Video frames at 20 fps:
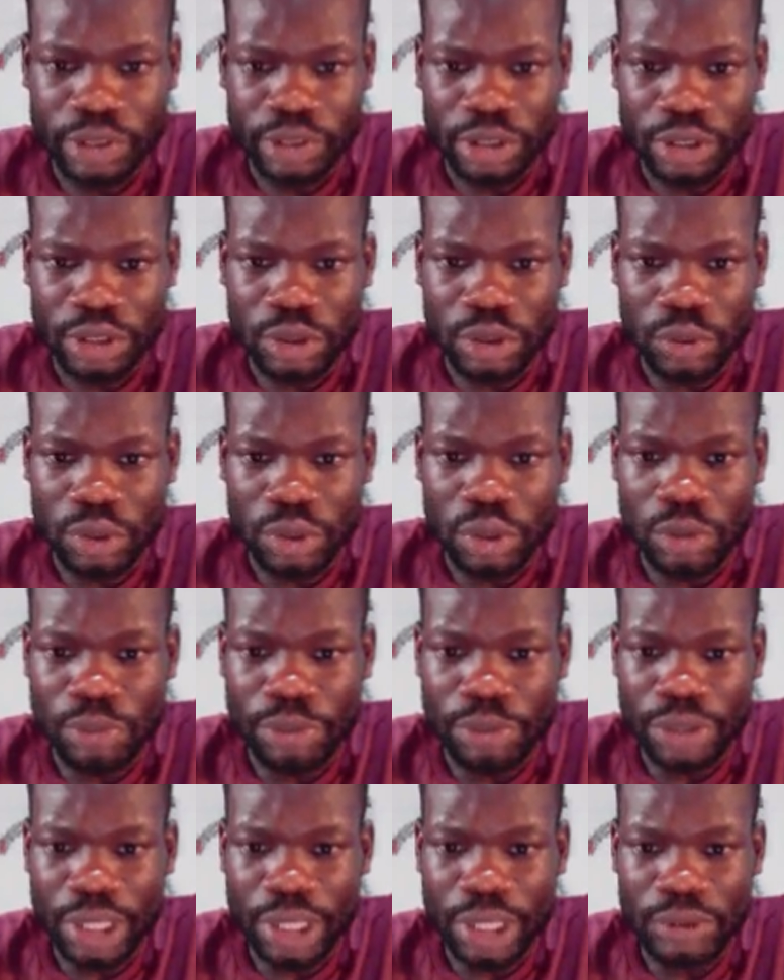So we're going to
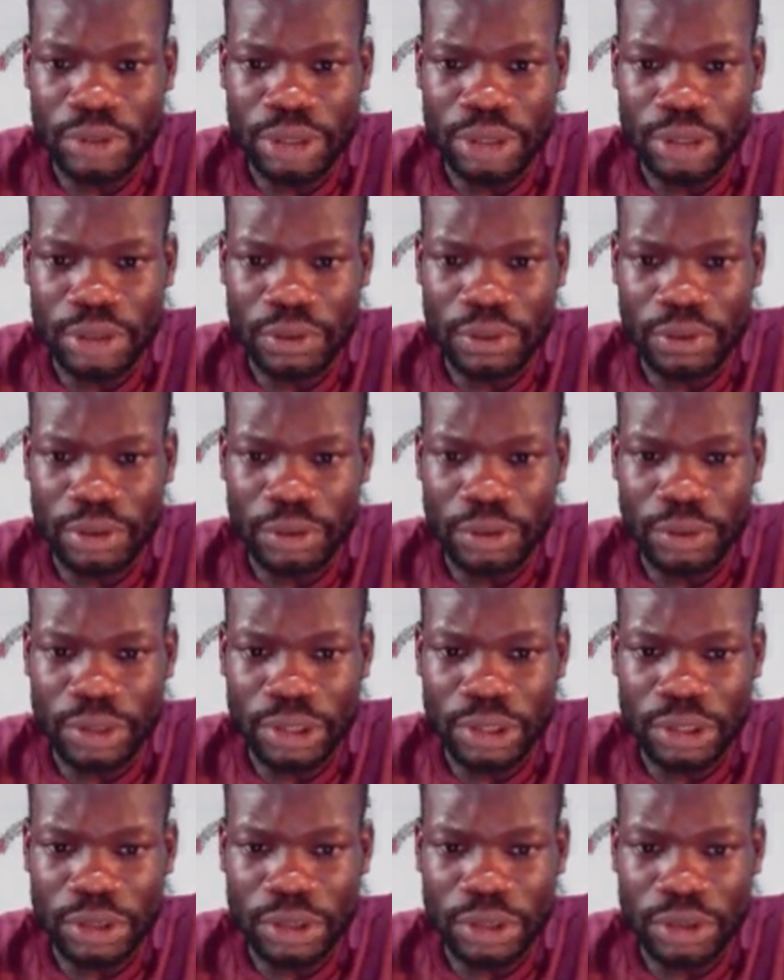print out the
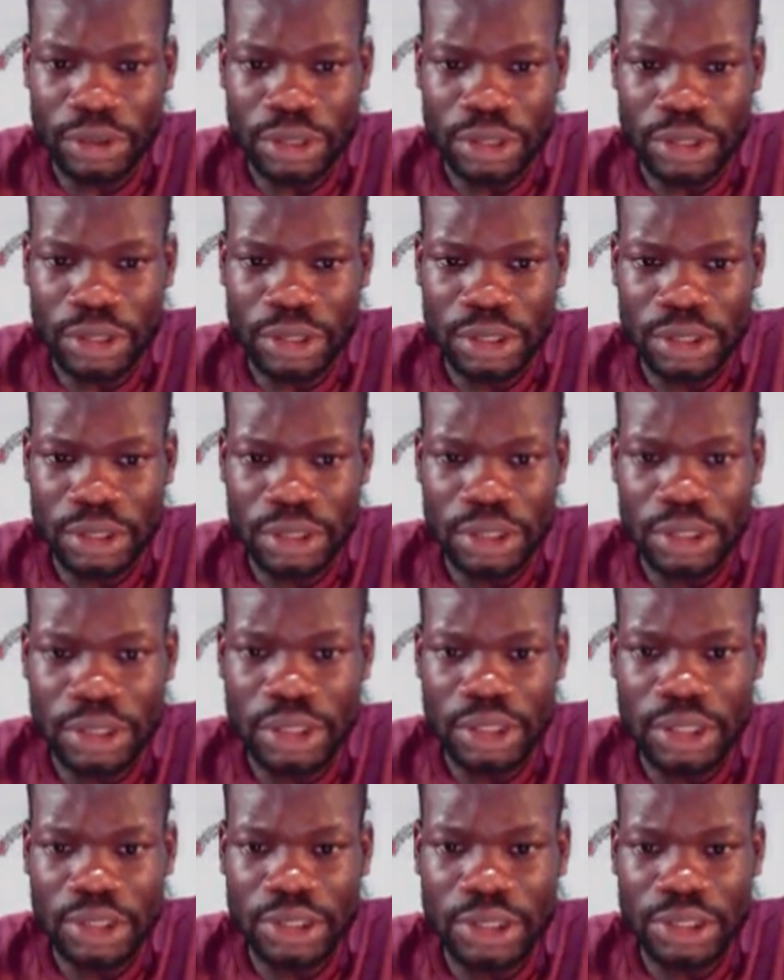results.
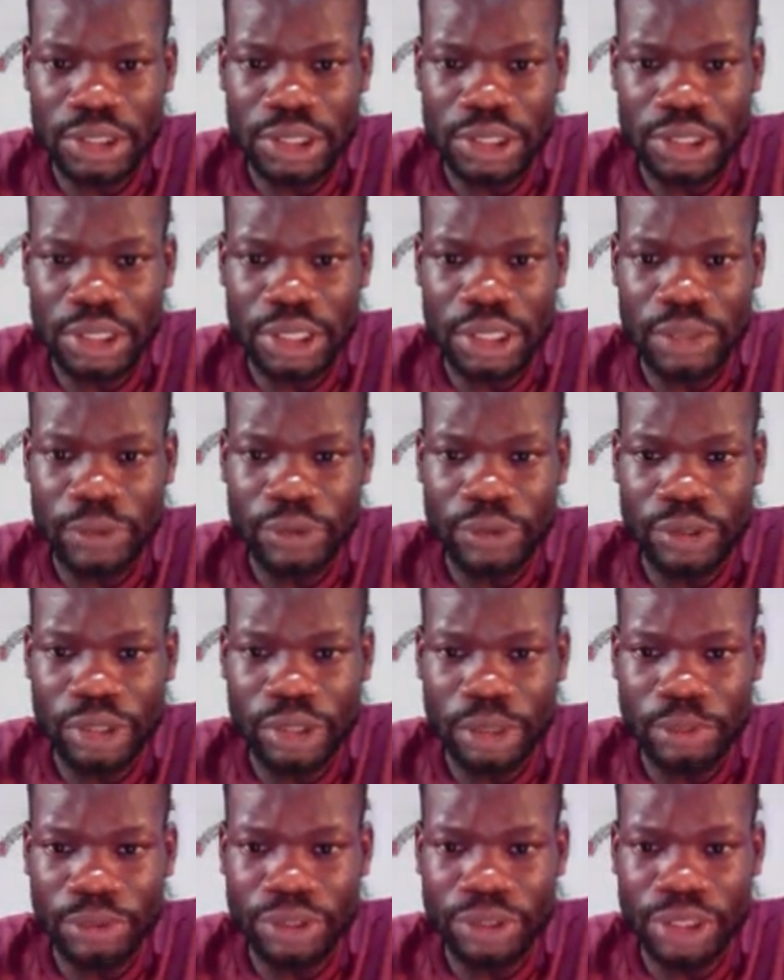You can see here the results
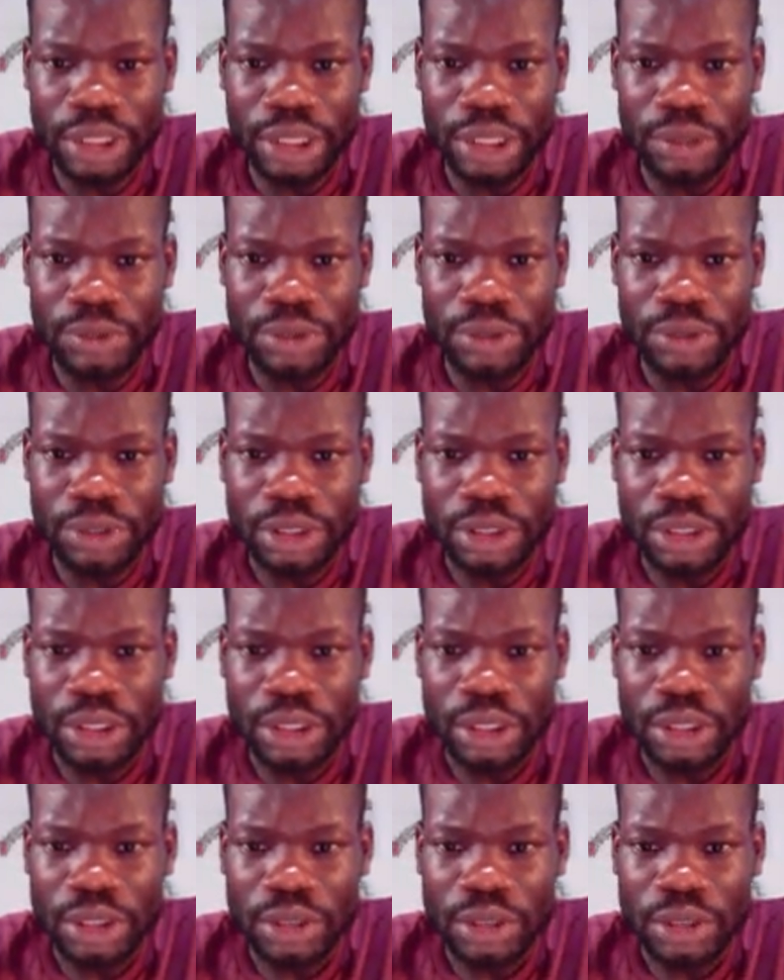are printed out.
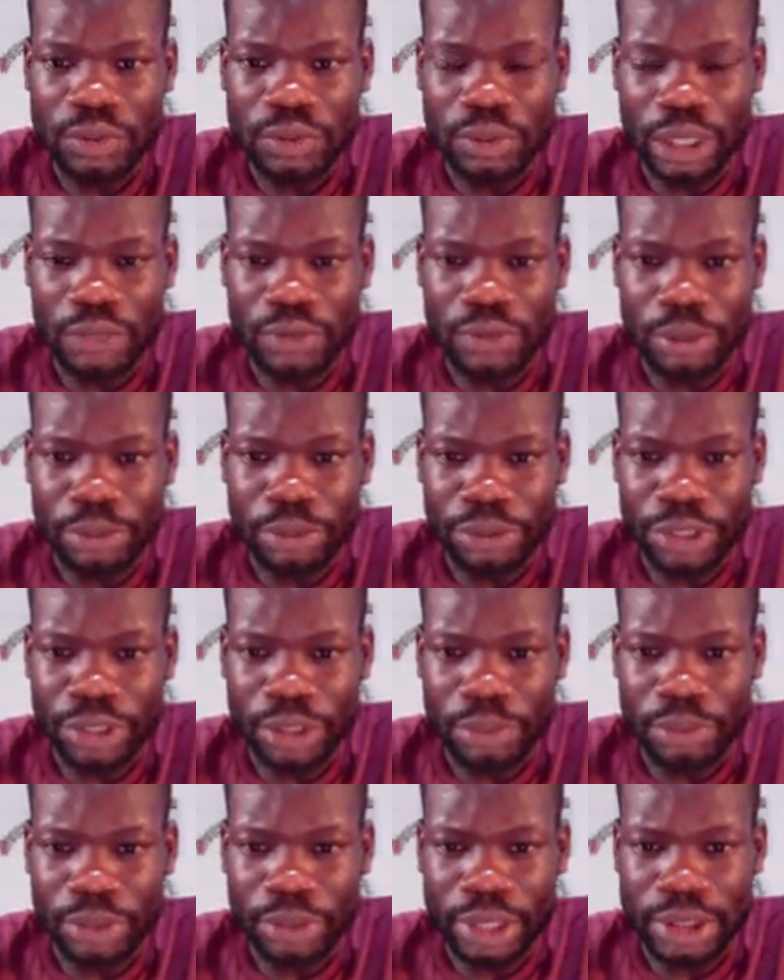We have the
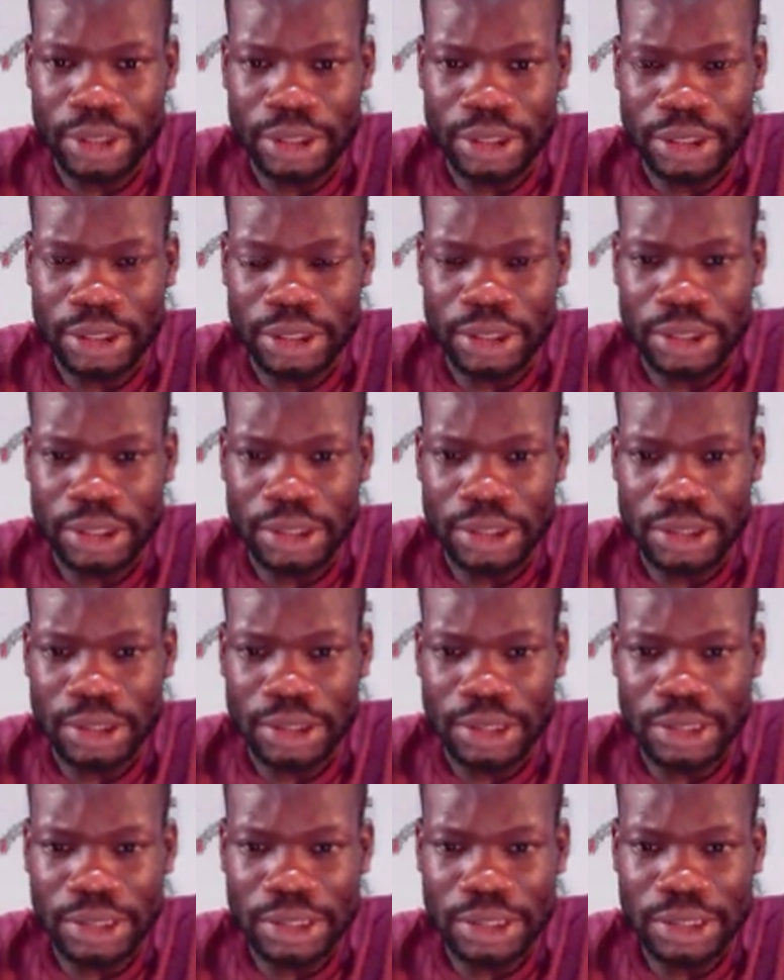predicted price is
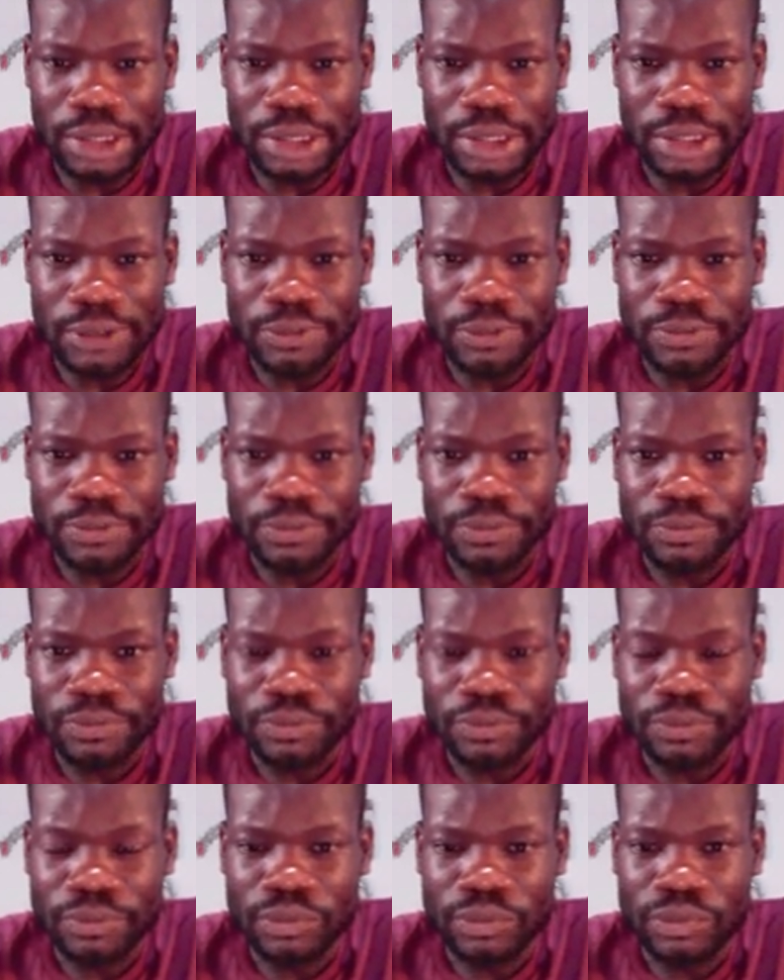this
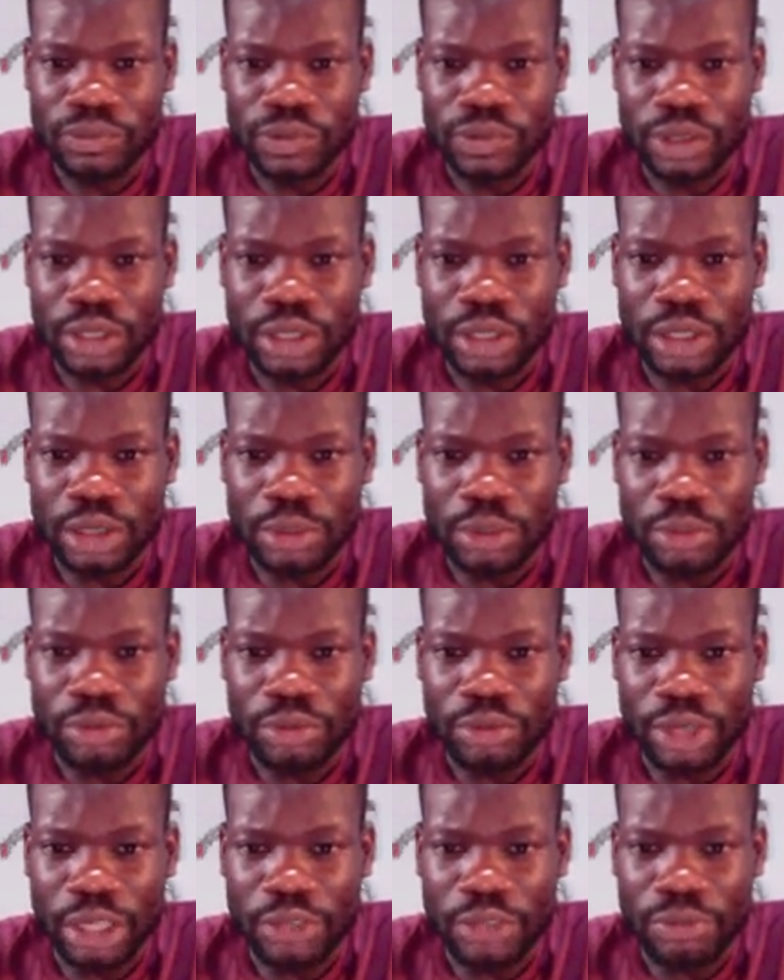
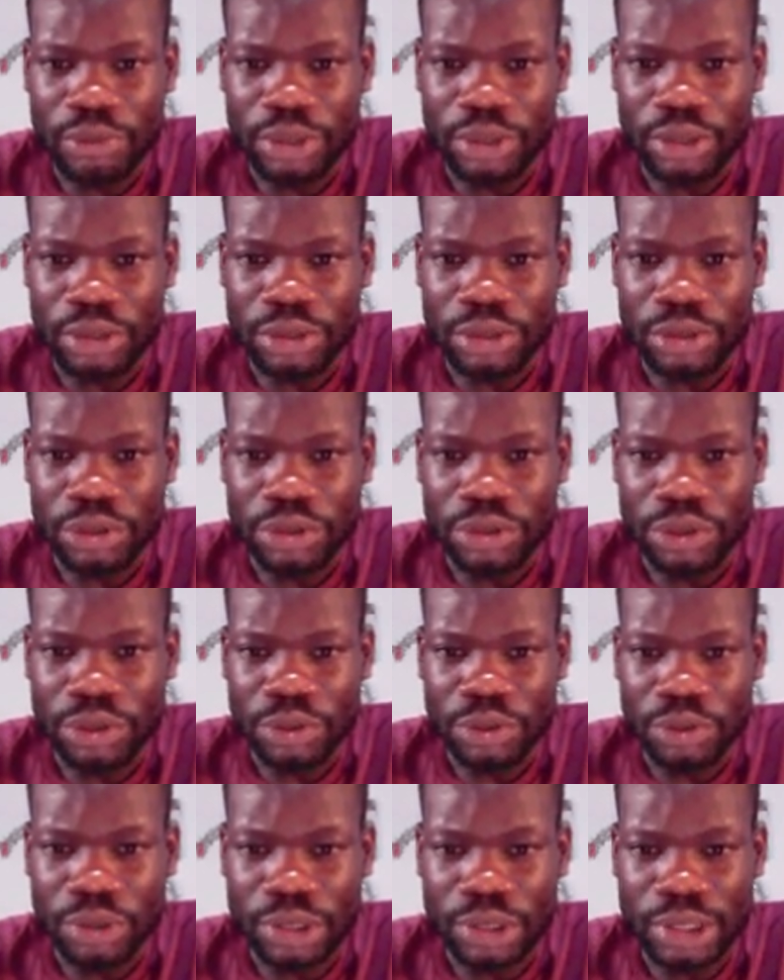
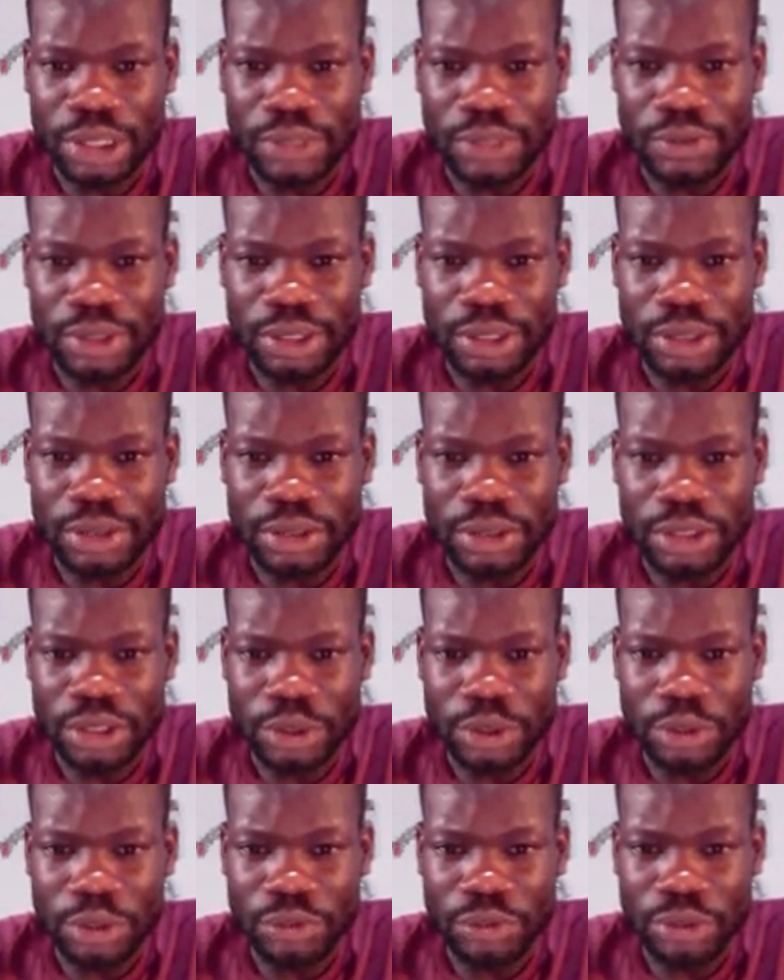
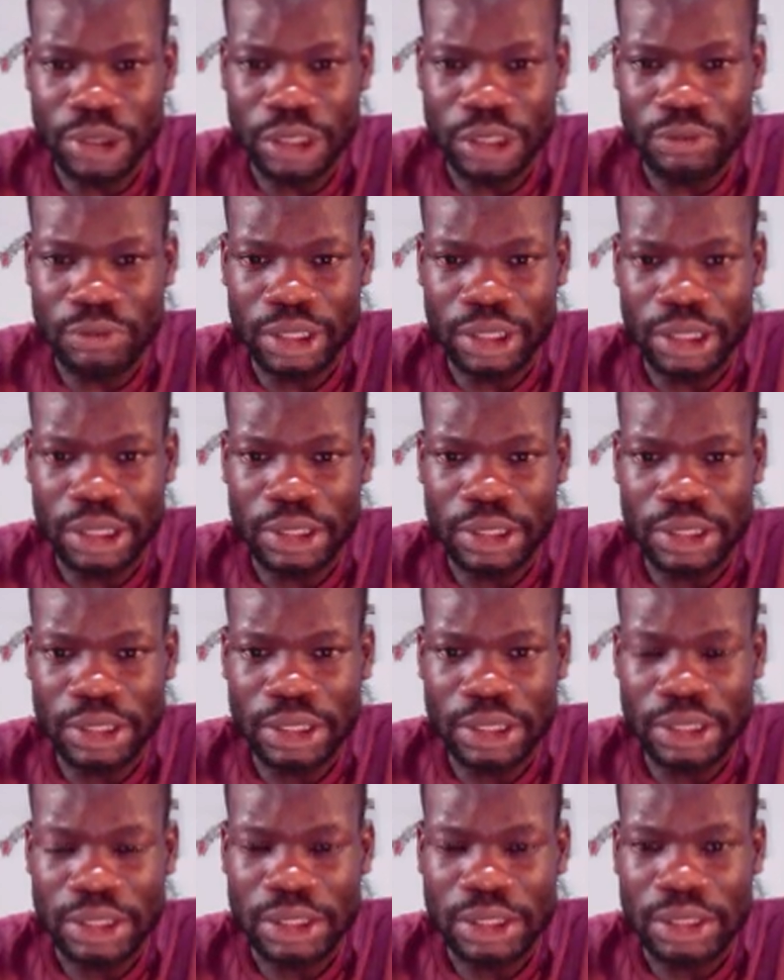
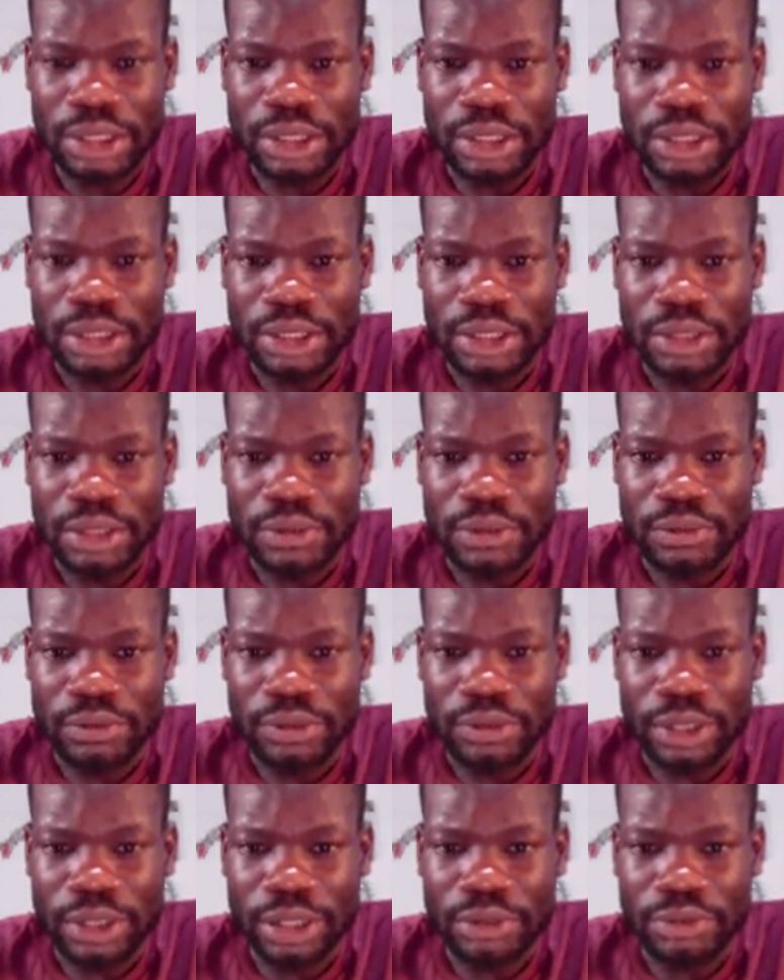
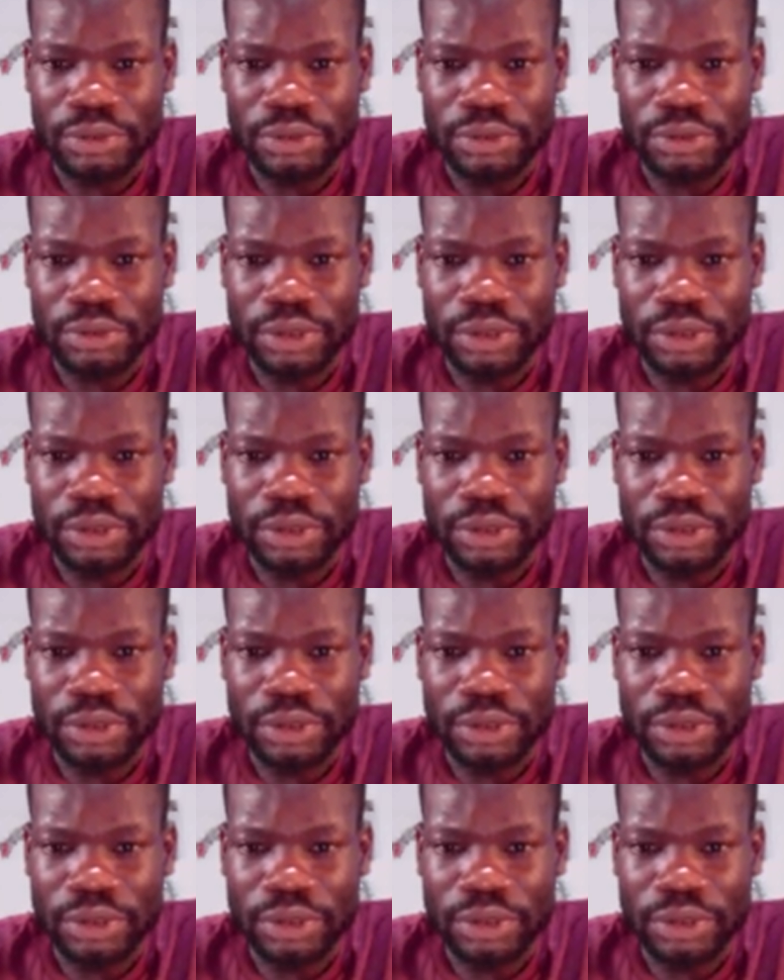5.2704785,